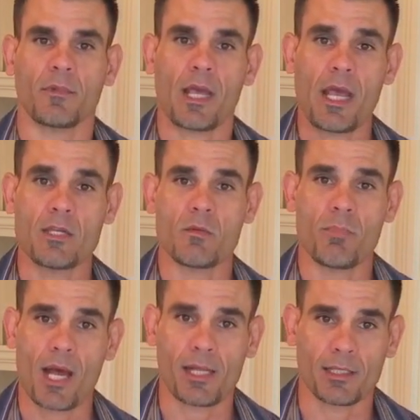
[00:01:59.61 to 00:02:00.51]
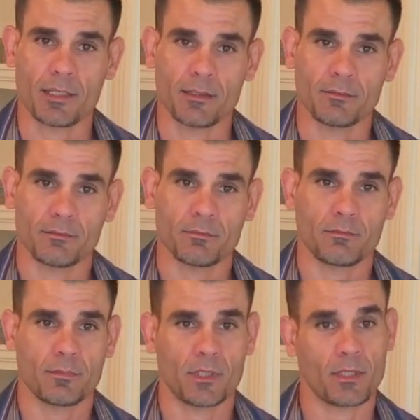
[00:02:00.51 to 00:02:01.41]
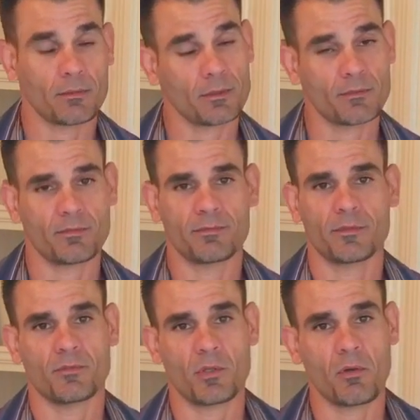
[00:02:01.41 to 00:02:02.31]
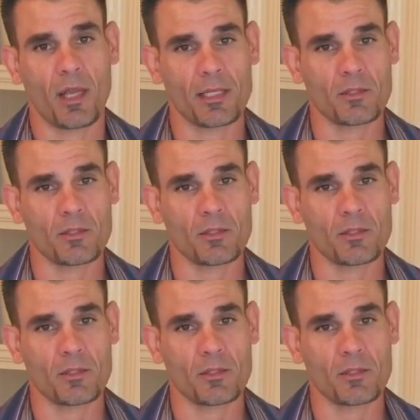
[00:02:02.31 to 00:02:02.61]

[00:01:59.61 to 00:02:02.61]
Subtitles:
and your ballot in. You know, if you don't like